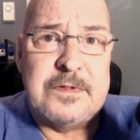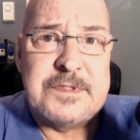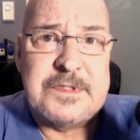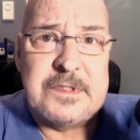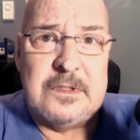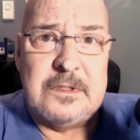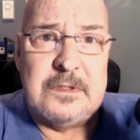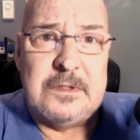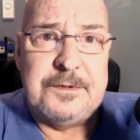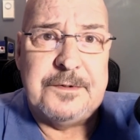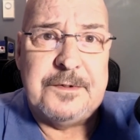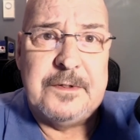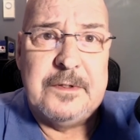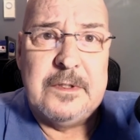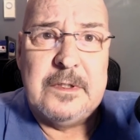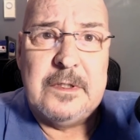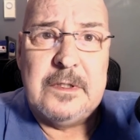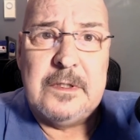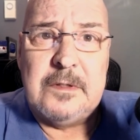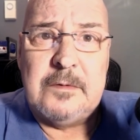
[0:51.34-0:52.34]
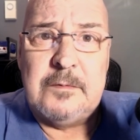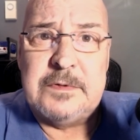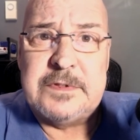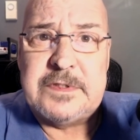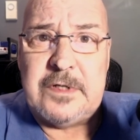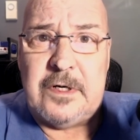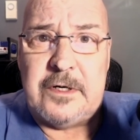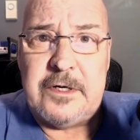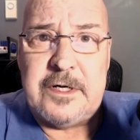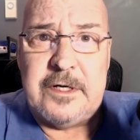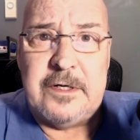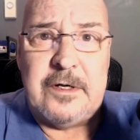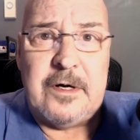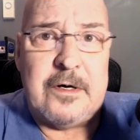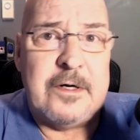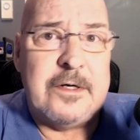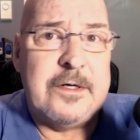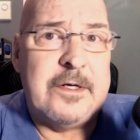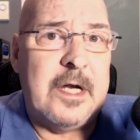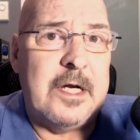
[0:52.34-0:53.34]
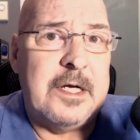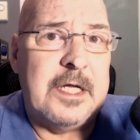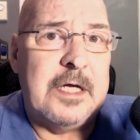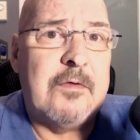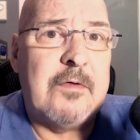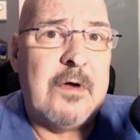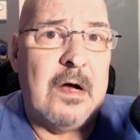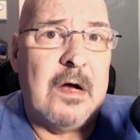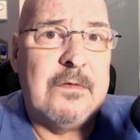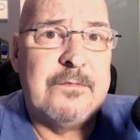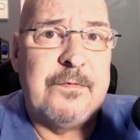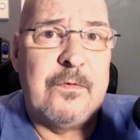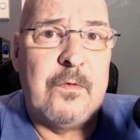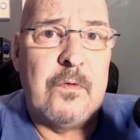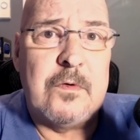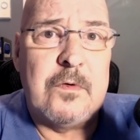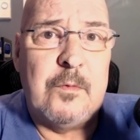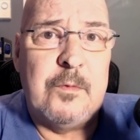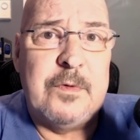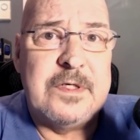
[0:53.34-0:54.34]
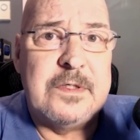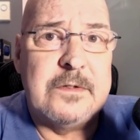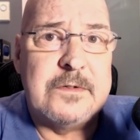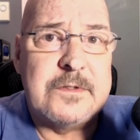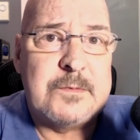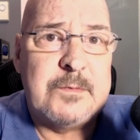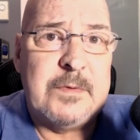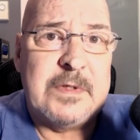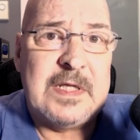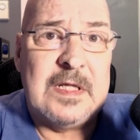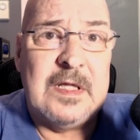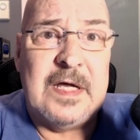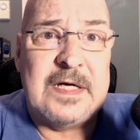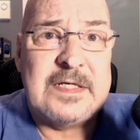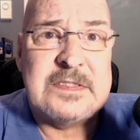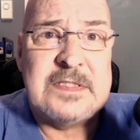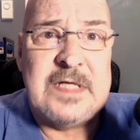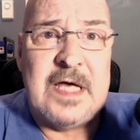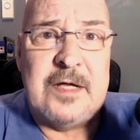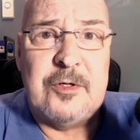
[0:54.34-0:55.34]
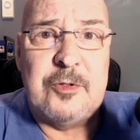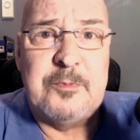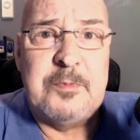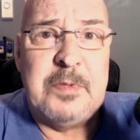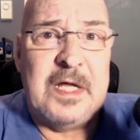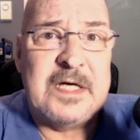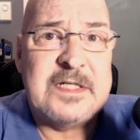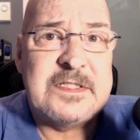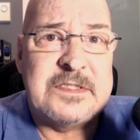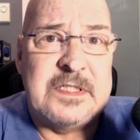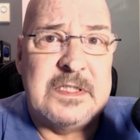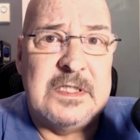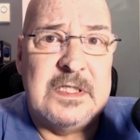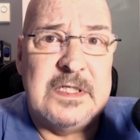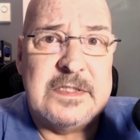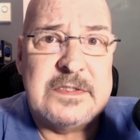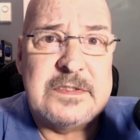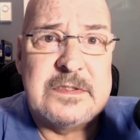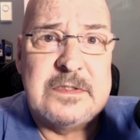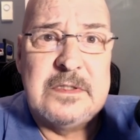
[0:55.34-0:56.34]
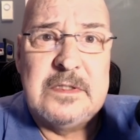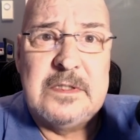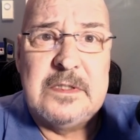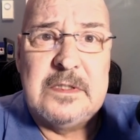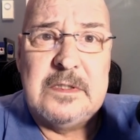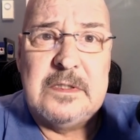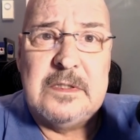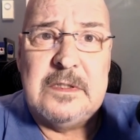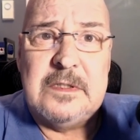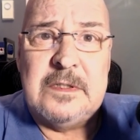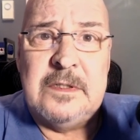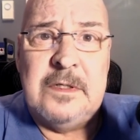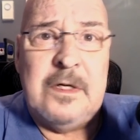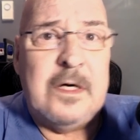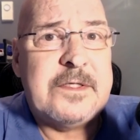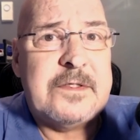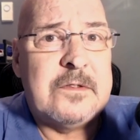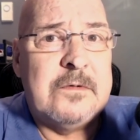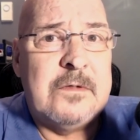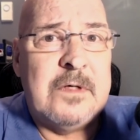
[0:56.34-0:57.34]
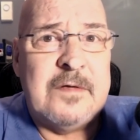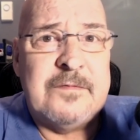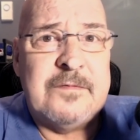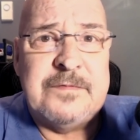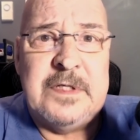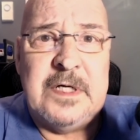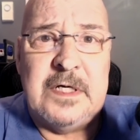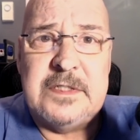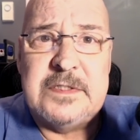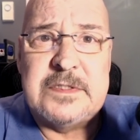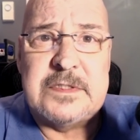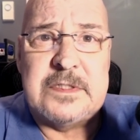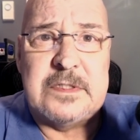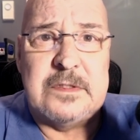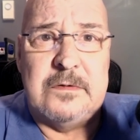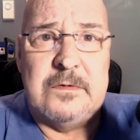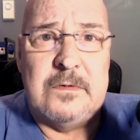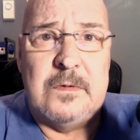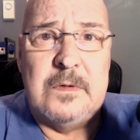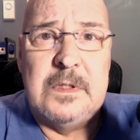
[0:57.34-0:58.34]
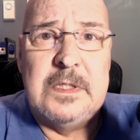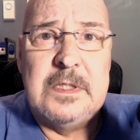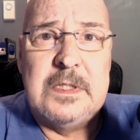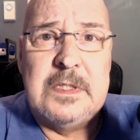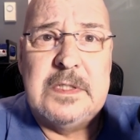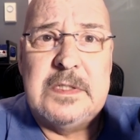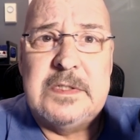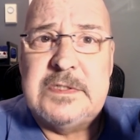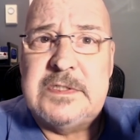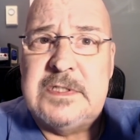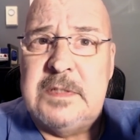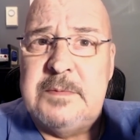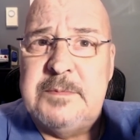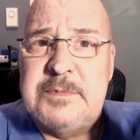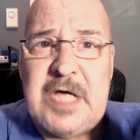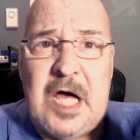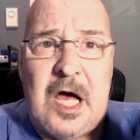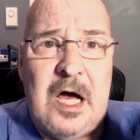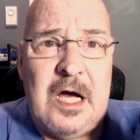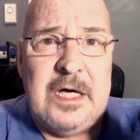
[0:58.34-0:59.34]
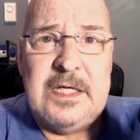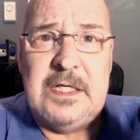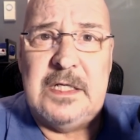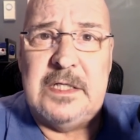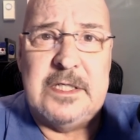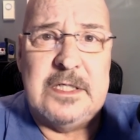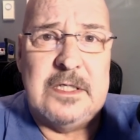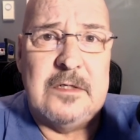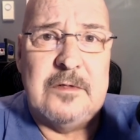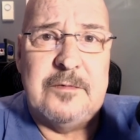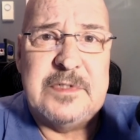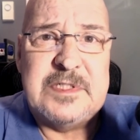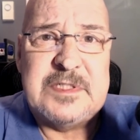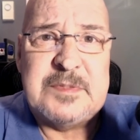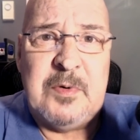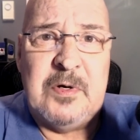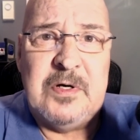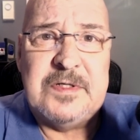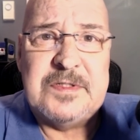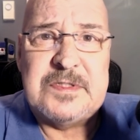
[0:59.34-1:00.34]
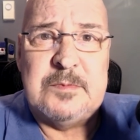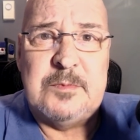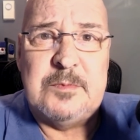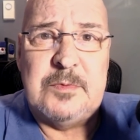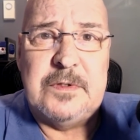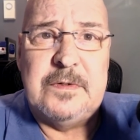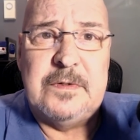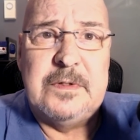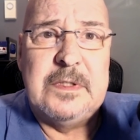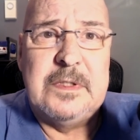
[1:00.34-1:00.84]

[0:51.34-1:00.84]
salt would target harden any ground floor windows with Lexan or plexiglass. Not to have done so seems highly irresponsible.